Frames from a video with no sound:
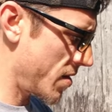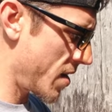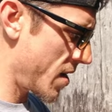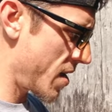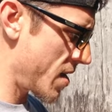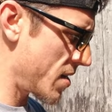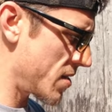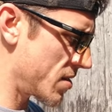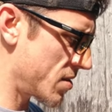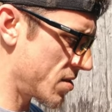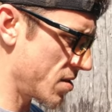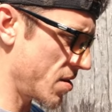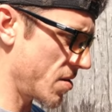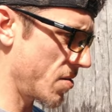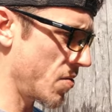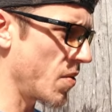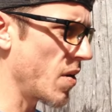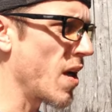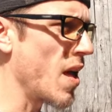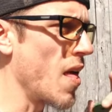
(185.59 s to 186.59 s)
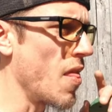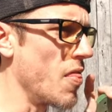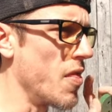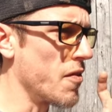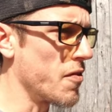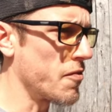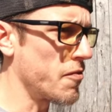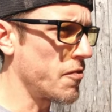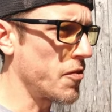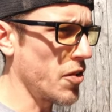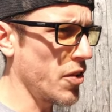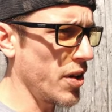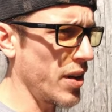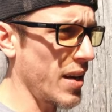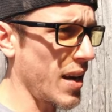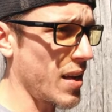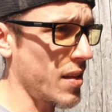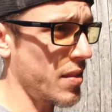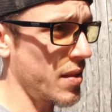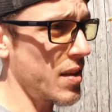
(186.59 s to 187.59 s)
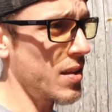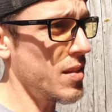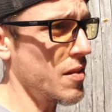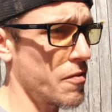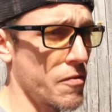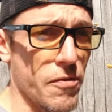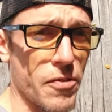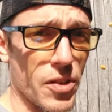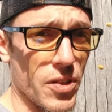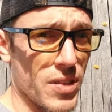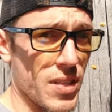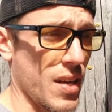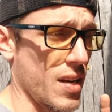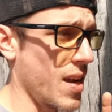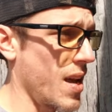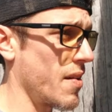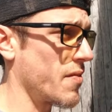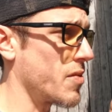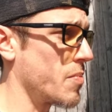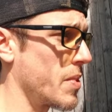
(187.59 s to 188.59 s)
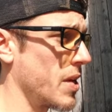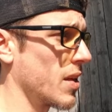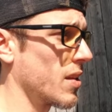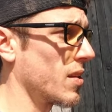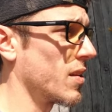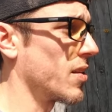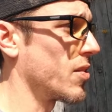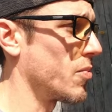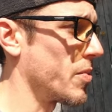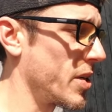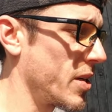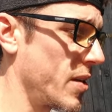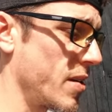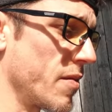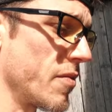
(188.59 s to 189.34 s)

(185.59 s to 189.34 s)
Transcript: okay, so the foot, I think the foot's gonna have to be a little bit